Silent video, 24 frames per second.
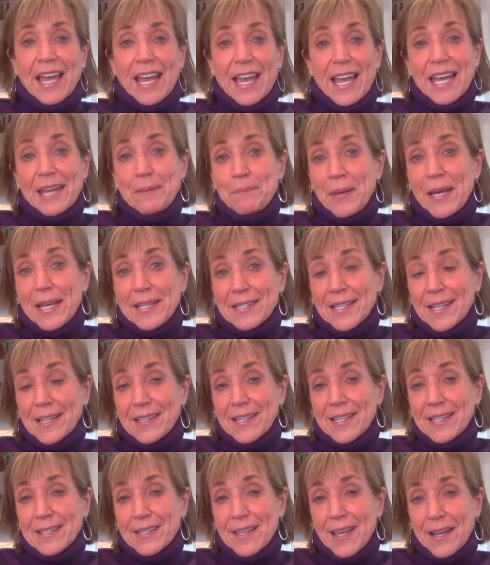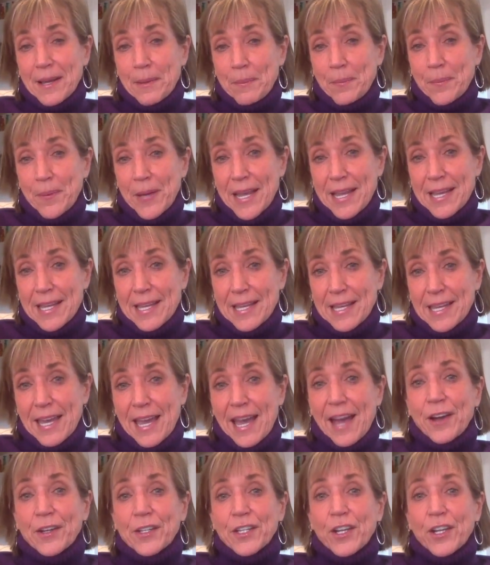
And basically it's like a bank account.